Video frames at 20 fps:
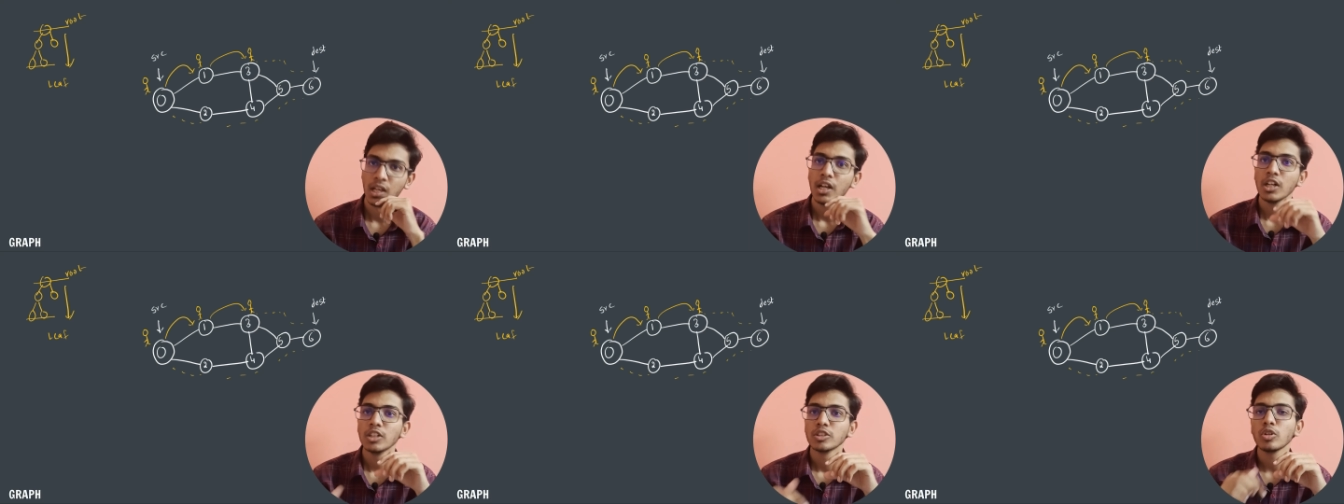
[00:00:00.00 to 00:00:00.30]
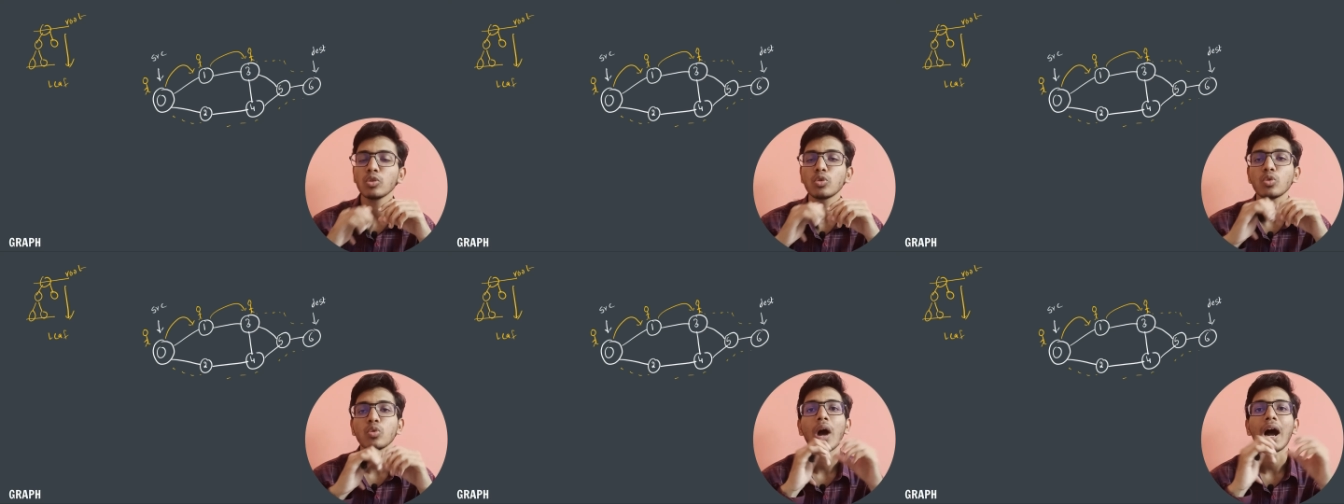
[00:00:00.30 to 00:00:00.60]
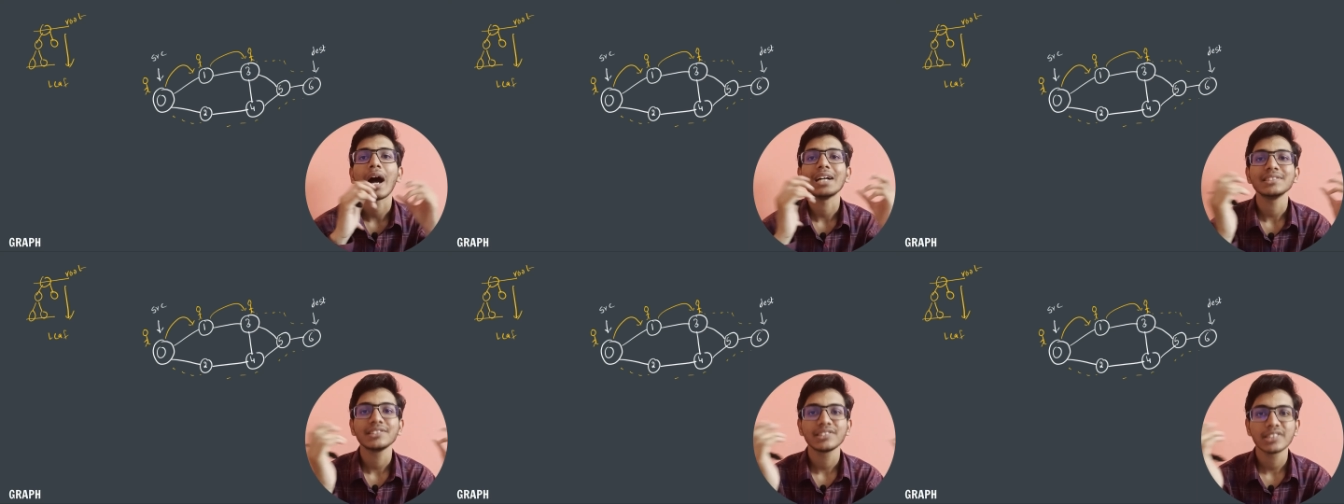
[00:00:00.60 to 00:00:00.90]
So to
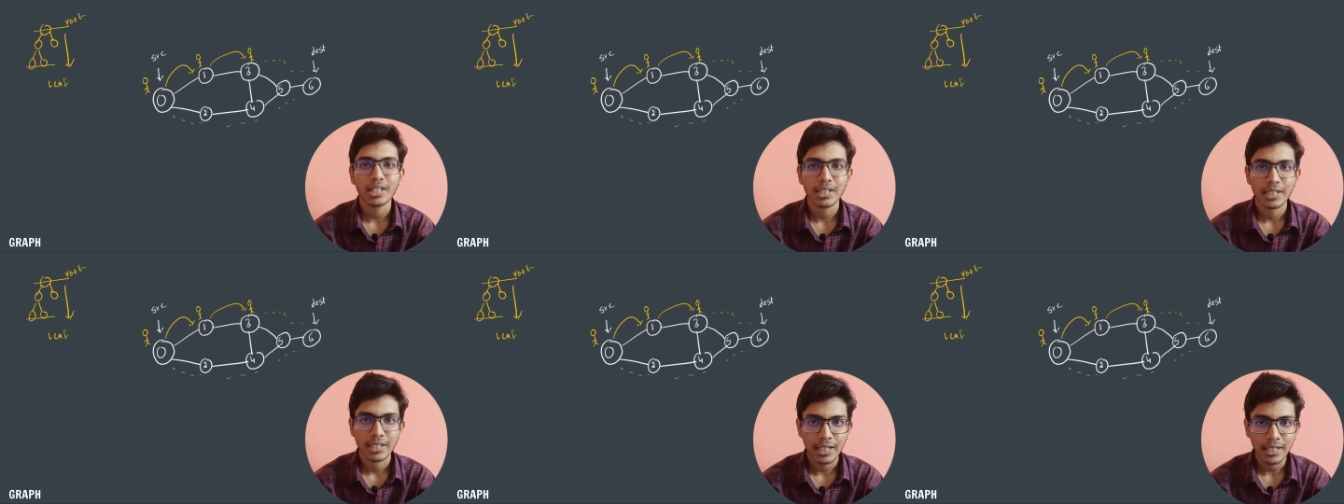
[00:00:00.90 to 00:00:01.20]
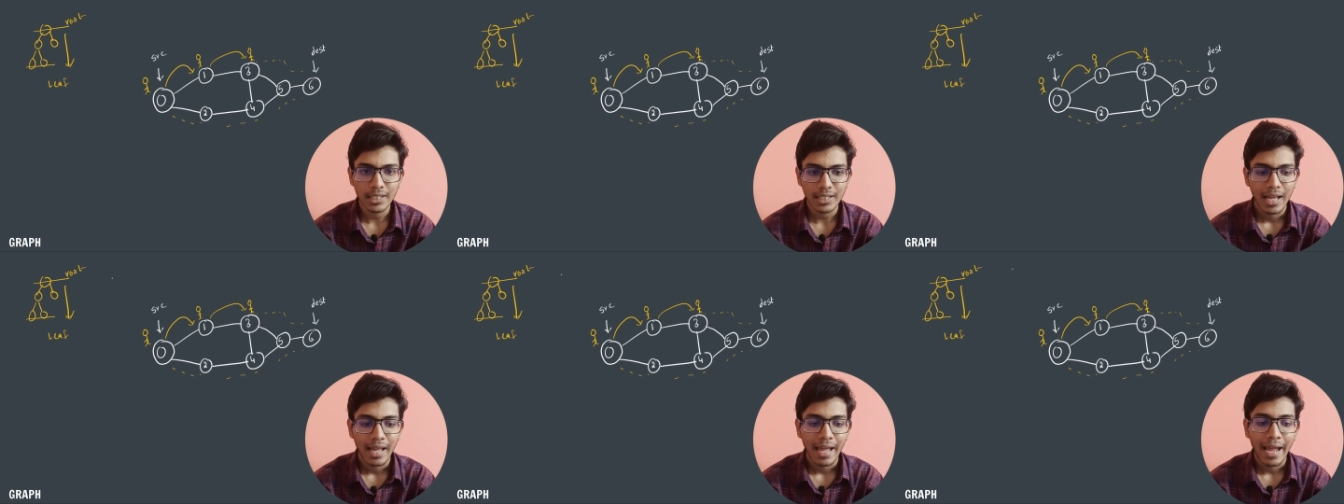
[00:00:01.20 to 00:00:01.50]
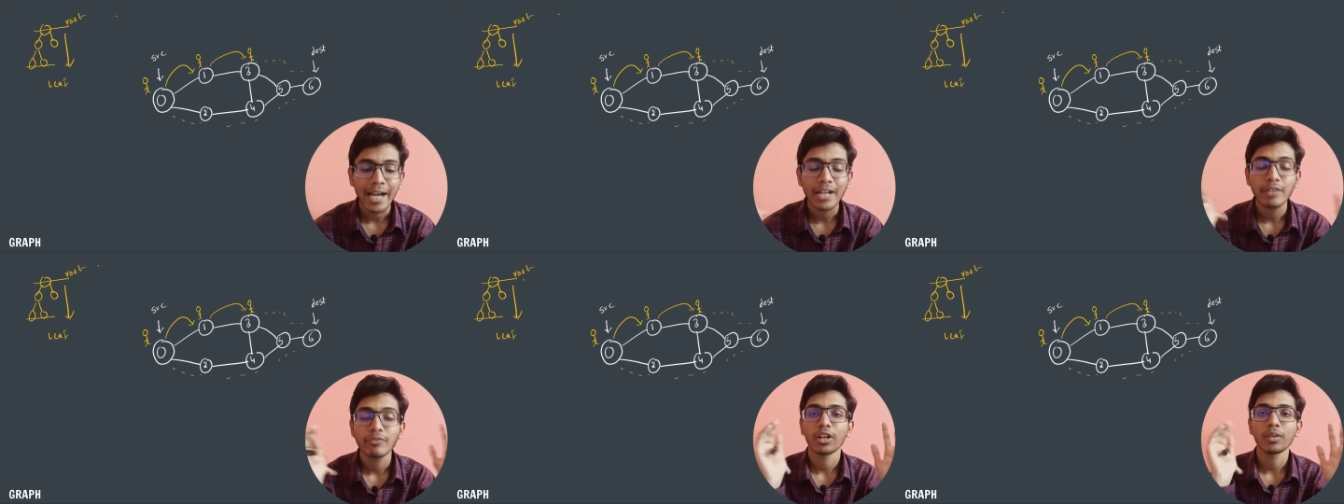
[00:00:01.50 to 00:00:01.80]
answer that,
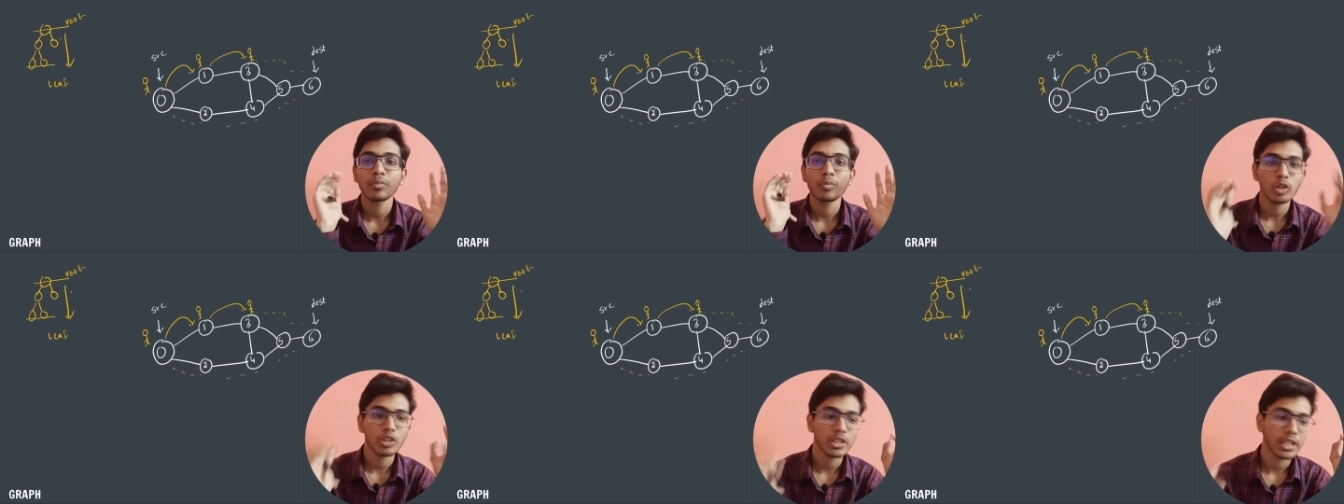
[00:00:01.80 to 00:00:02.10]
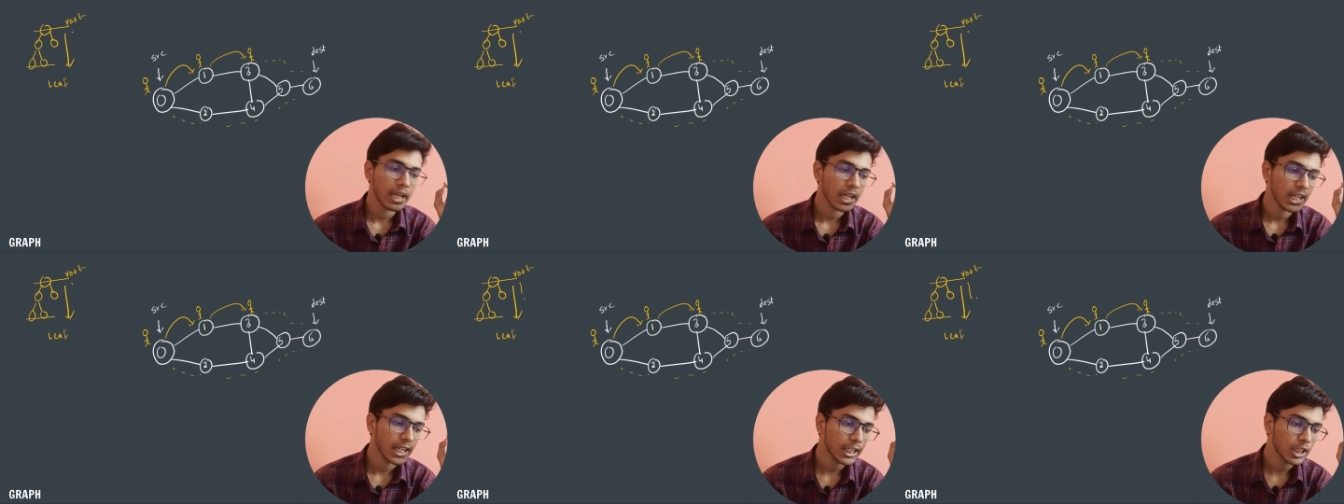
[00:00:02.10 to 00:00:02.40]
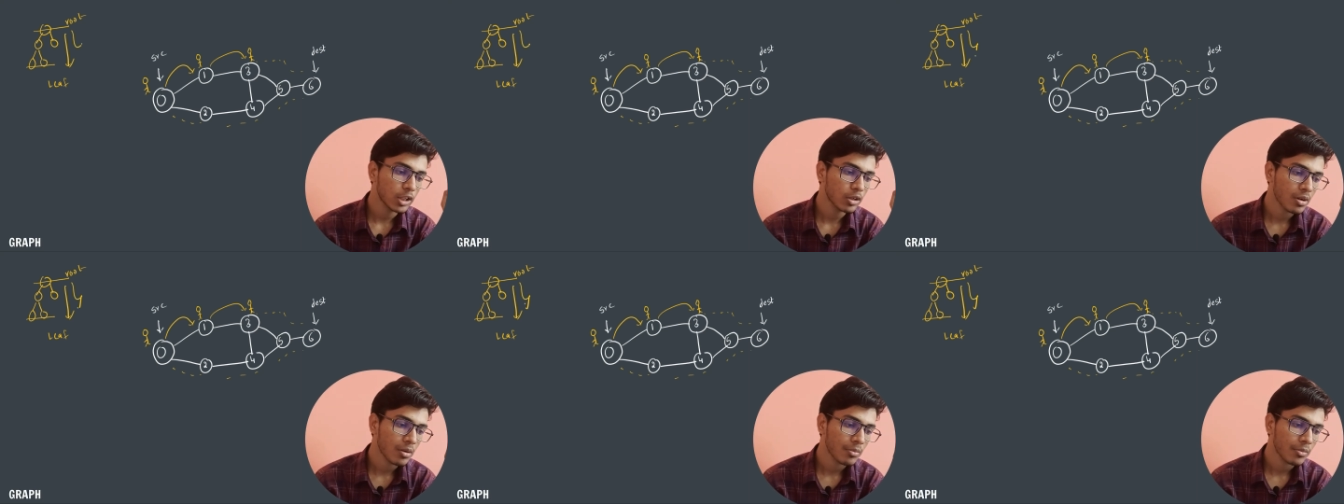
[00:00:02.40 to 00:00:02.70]
and one more thing you need
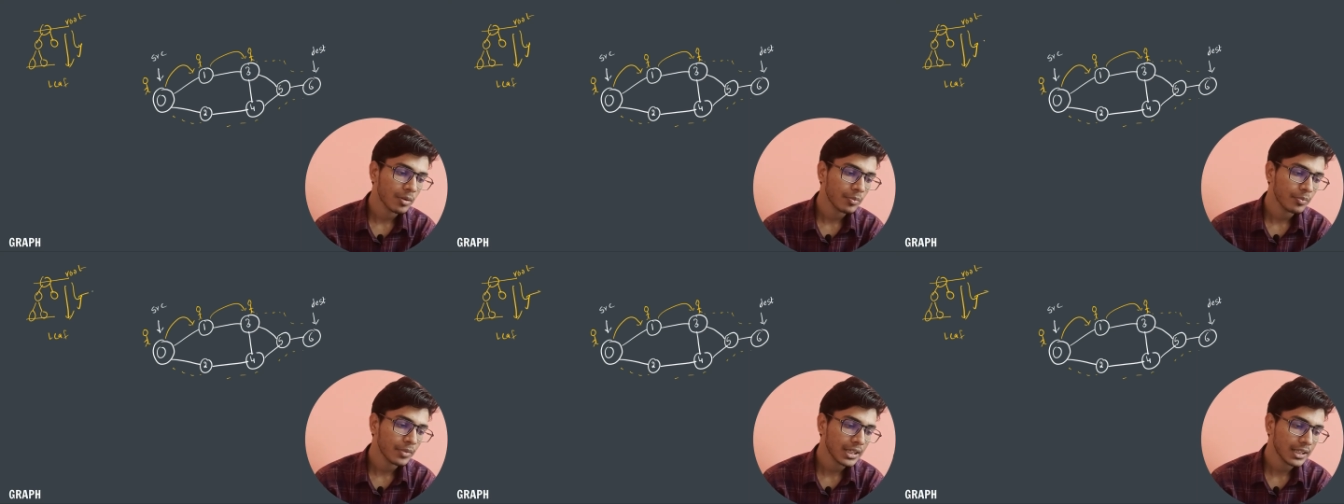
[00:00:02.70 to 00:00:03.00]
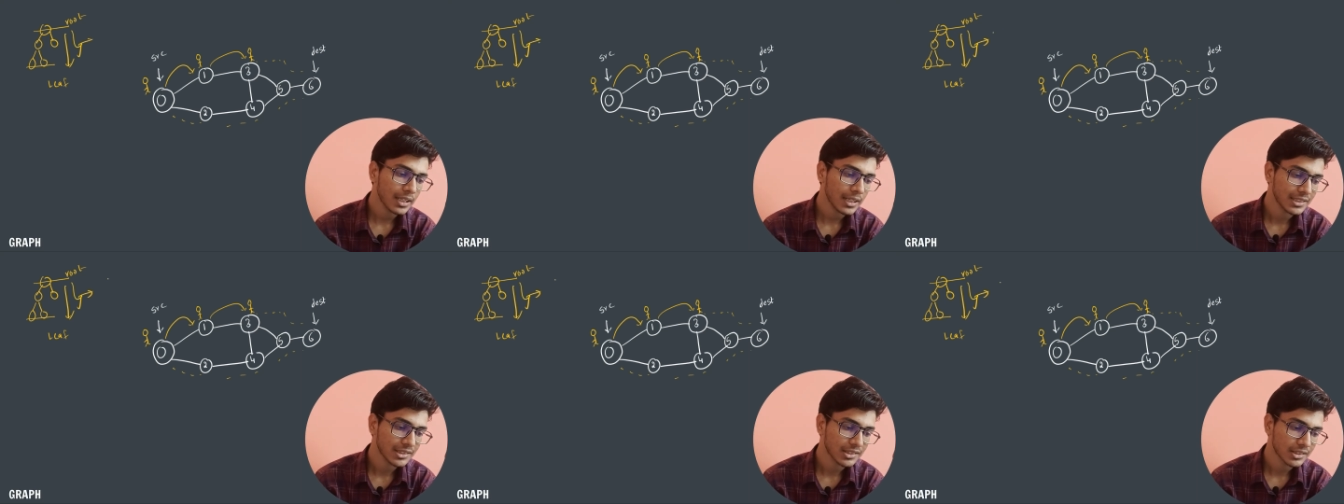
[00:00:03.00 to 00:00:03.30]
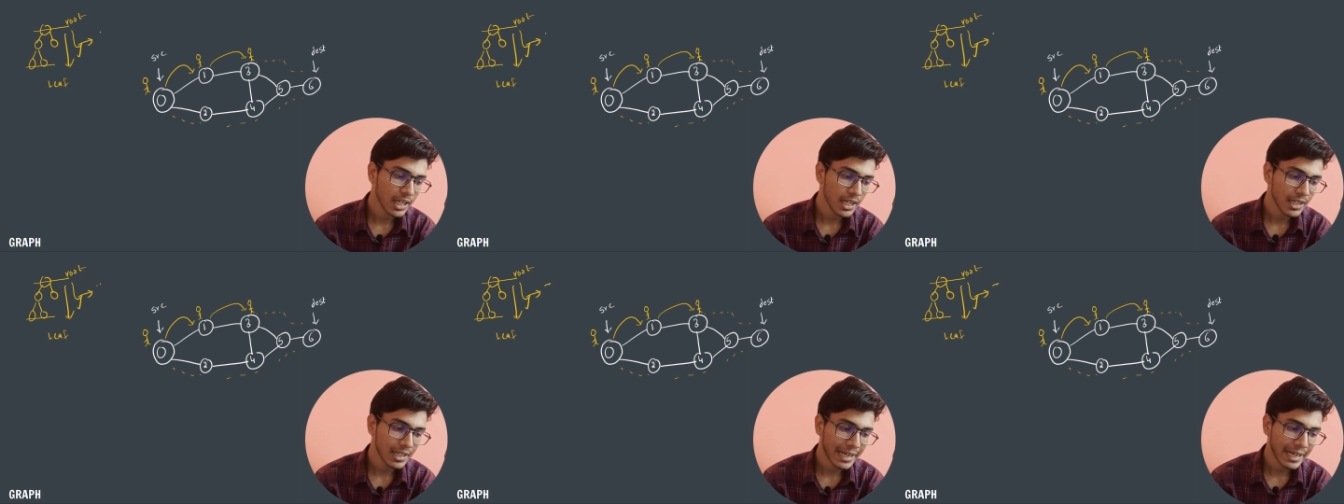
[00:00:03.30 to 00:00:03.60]
to remember is
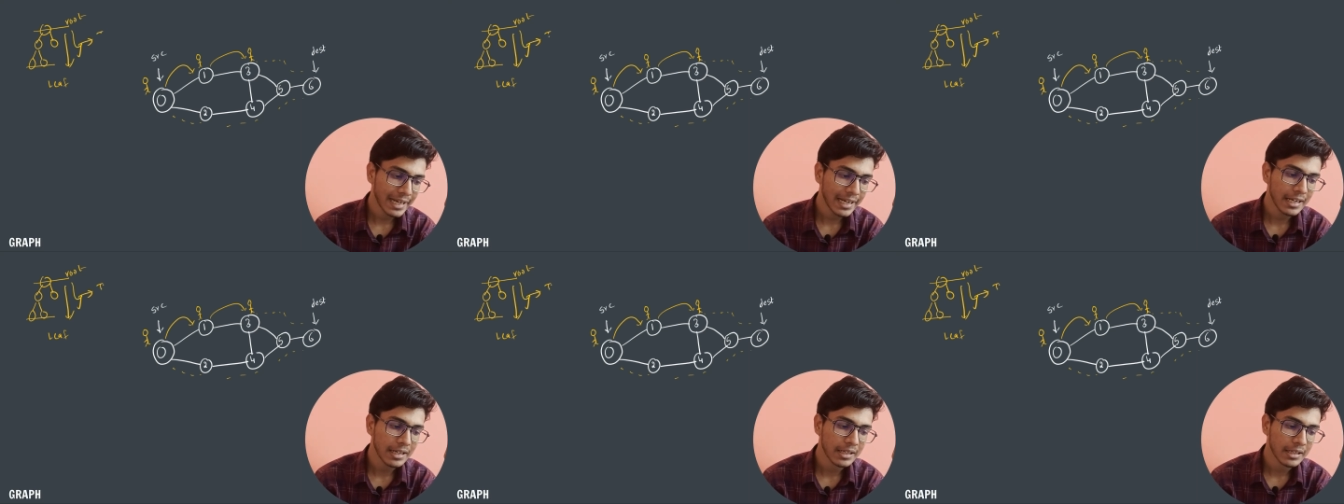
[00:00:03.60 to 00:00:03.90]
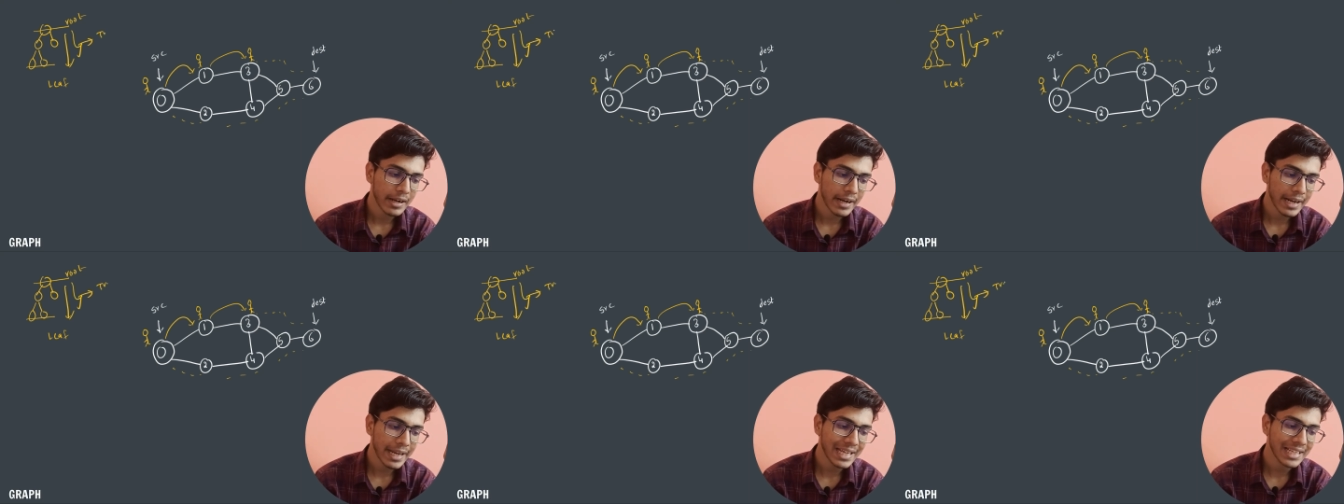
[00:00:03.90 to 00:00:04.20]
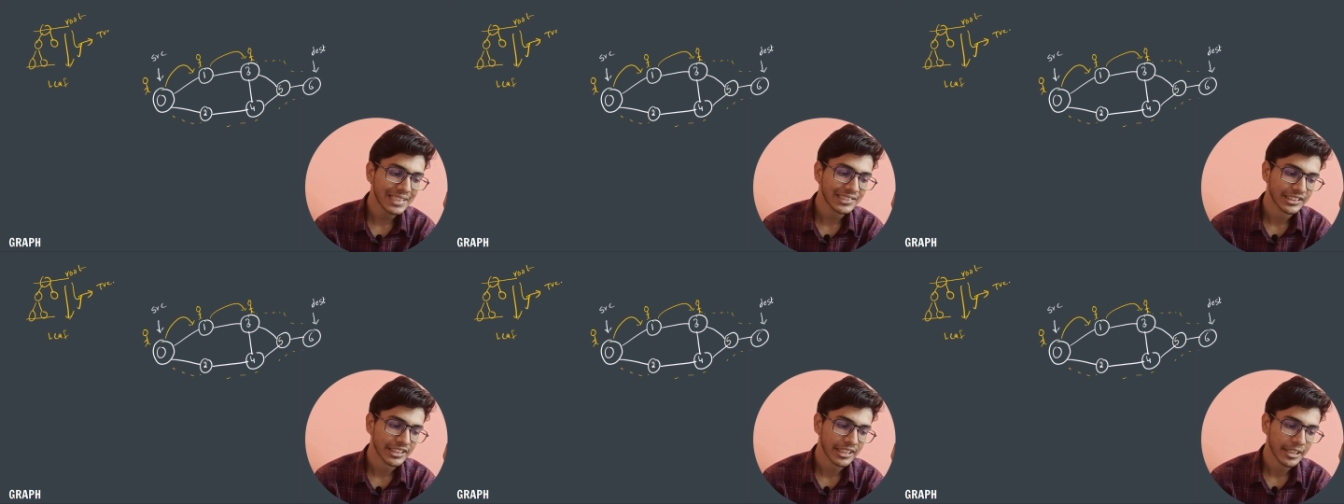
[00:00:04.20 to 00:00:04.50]
that in
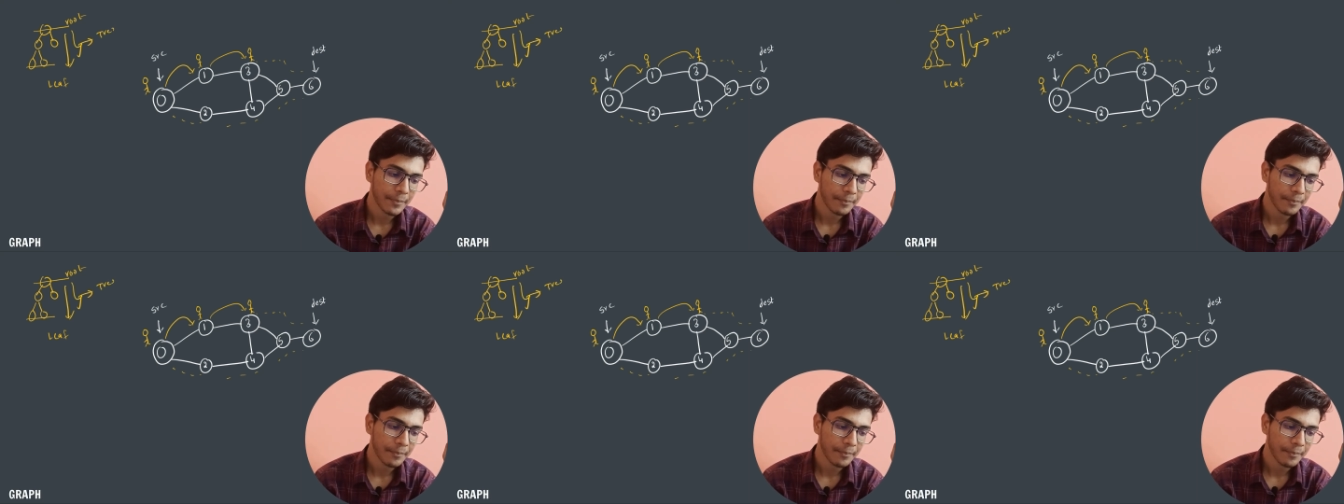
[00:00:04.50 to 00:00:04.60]
trees